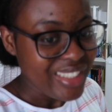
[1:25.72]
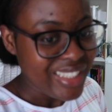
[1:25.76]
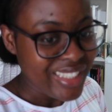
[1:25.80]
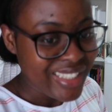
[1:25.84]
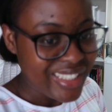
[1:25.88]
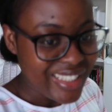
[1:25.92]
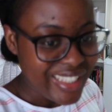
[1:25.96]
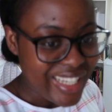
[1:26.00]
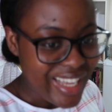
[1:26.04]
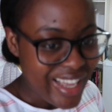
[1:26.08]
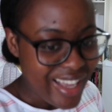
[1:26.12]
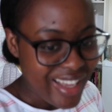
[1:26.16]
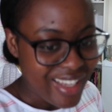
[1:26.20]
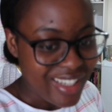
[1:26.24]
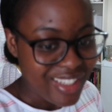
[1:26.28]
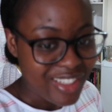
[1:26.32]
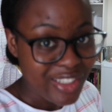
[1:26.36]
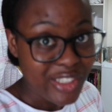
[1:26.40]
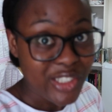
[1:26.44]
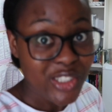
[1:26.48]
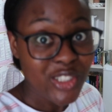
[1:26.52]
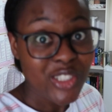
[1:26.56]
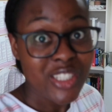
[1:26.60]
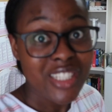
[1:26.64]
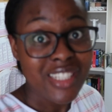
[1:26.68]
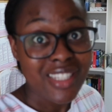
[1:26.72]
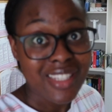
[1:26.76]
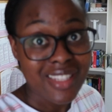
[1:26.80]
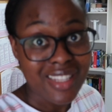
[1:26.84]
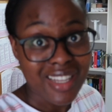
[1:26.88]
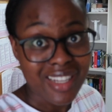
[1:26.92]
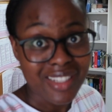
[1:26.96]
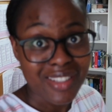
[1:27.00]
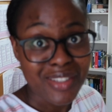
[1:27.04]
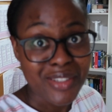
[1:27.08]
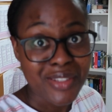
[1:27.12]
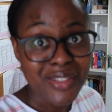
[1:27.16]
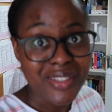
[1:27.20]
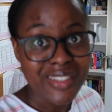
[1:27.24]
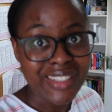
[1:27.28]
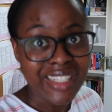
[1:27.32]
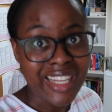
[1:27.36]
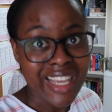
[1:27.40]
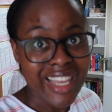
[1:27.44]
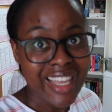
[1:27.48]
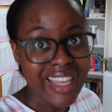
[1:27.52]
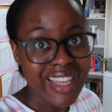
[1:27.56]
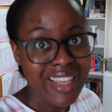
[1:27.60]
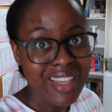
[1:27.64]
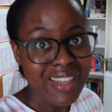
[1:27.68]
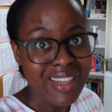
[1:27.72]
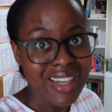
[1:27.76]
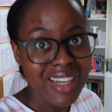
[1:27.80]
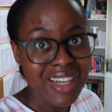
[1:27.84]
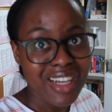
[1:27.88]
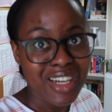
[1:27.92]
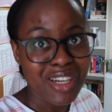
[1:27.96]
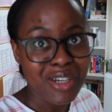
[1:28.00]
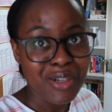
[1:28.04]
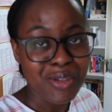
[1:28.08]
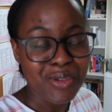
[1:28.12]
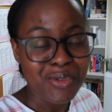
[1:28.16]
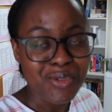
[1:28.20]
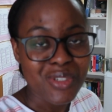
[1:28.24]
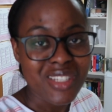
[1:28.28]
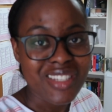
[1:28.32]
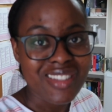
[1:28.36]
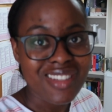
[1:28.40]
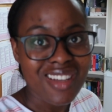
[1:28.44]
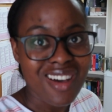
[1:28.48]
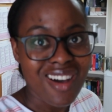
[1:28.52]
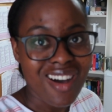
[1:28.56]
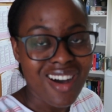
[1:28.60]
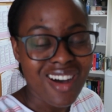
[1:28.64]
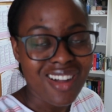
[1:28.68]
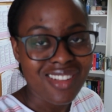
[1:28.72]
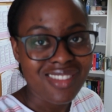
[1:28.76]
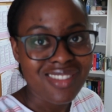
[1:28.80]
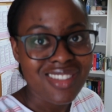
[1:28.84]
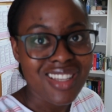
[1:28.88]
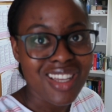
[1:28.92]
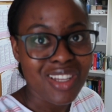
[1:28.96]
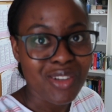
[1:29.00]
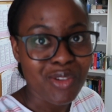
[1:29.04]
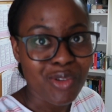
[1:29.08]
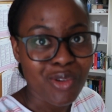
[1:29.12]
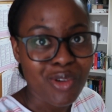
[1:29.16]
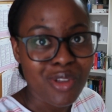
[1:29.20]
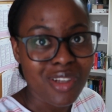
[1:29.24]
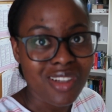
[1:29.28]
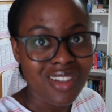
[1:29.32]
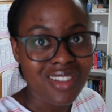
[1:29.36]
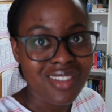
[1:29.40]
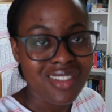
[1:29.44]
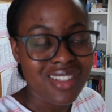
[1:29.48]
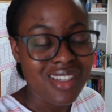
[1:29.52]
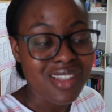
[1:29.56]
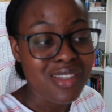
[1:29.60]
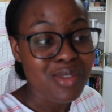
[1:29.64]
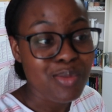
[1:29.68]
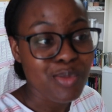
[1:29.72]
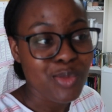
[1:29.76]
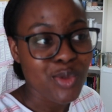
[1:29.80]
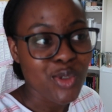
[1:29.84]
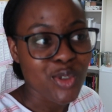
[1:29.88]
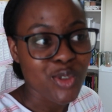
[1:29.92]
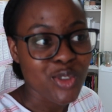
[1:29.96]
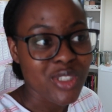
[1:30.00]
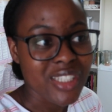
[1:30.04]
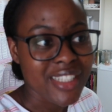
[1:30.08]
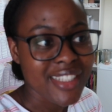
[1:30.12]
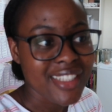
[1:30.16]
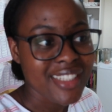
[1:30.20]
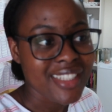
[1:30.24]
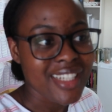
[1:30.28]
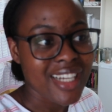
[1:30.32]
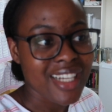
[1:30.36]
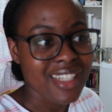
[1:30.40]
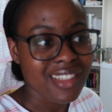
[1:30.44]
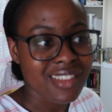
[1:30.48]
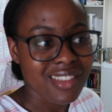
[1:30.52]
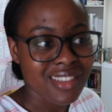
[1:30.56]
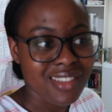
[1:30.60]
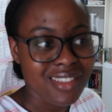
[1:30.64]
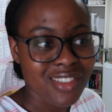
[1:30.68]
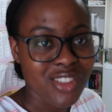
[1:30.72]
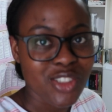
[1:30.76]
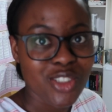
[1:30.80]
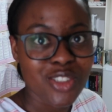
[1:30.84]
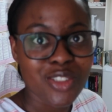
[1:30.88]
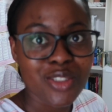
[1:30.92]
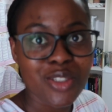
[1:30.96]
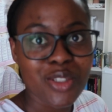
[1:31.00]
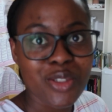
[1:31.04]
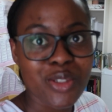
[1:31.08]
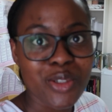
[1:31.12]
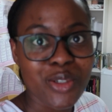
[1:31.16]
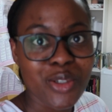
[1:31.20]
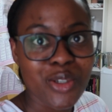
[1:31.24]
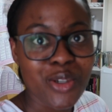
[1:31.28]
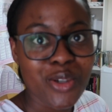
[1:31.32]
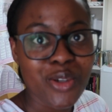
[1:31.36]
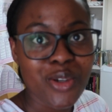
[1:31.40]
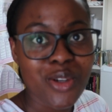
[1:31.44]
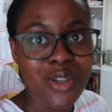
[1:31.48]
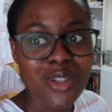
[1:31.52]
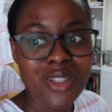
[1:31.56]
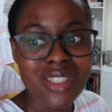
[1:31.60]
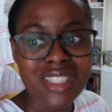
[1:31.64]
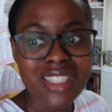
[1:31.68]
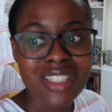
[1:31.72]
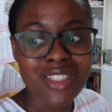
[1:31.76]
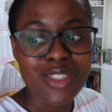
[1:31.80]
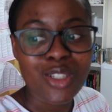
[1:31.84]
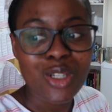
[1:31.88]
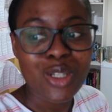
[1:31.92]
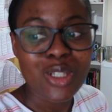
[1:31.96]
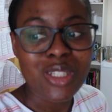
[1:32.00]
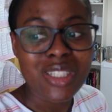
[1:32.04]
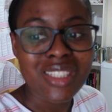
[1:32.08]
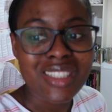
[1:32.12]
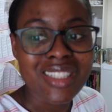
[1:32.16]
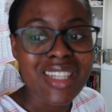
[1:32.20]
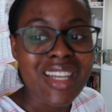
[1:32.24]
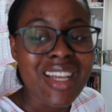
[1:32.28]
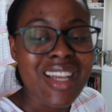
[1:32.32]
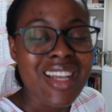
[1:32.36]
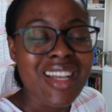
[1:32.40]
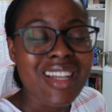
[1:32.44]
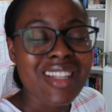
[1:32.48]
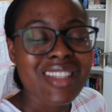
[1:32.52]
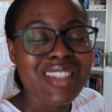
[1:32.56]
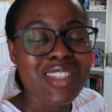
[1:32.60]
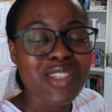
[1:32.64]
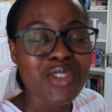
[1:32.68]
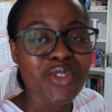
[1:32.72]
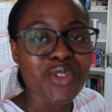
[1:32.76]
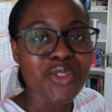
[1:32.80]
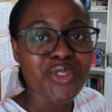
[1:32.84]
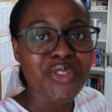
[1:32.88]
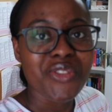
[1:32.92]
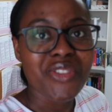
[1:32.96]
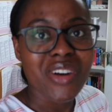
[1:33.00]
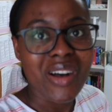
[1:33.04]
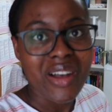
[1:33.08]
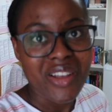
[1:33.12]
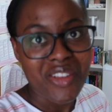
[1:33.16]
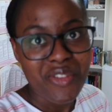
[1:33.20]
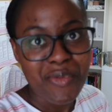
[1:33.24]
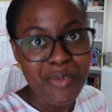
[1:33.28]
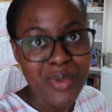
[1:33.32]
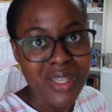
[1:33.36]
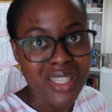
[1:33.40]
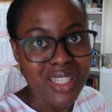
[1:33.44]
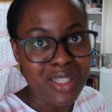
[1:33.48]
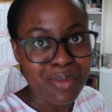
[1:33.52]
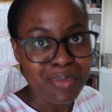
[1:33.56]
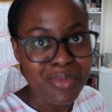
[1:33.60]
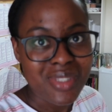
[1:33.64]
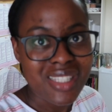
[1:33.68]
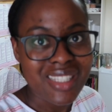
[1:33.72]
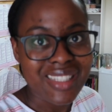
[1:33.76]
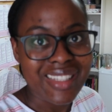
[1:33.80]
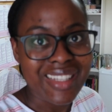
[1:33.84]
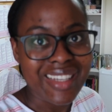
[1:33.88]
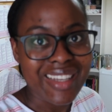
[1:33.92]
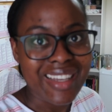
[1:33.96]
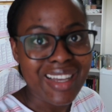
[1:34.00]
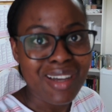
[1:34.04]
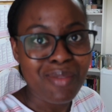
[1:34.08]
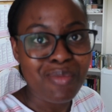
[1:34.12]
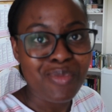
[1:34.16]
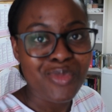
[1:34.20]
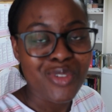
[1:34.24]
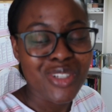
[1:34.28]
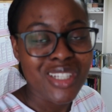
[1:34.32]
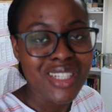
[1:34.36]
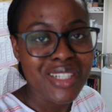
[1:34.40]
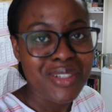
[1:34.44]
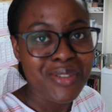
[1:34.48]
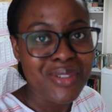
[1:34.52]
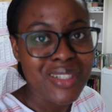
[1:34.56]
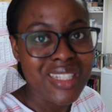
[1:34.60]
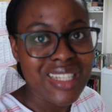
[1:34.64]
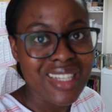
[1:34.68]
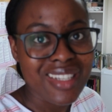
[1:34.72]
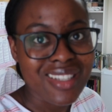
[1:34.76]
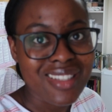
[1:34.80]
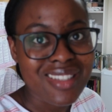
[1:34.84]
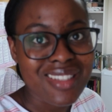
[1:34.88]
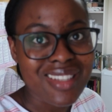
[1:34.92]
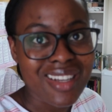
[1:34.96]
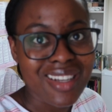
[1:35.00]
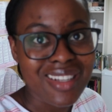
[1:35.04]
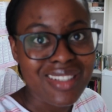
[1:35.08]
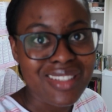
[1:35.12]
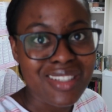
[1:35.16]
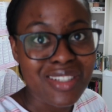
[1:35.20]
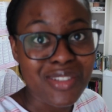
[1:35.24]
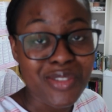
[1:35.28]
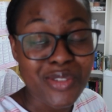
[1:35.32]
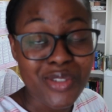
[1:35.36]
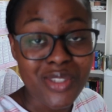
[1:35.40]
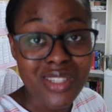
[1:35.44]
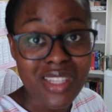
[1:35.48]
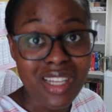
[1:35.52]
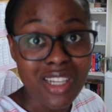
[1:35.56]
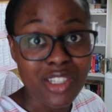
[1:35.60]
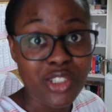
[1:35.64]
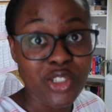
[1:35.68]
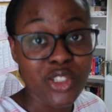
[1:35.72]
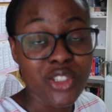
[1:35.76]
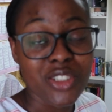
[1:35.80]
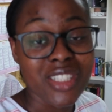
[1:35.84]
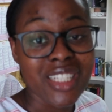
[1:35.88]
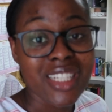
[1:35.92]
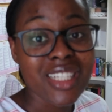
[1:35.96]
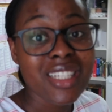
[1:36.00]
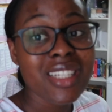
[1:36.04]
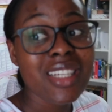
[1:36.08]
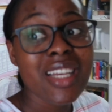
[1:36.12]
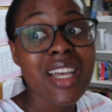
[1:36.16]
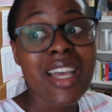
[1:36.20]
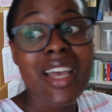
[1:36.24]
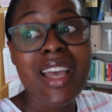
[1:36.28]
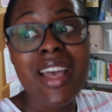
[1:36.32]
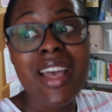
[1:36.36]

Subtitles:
Uni starts today. We start at 10 o'clock this morning, and it's just gonna go on and on till 5 p.m. today. I'm really, really excited to start uni.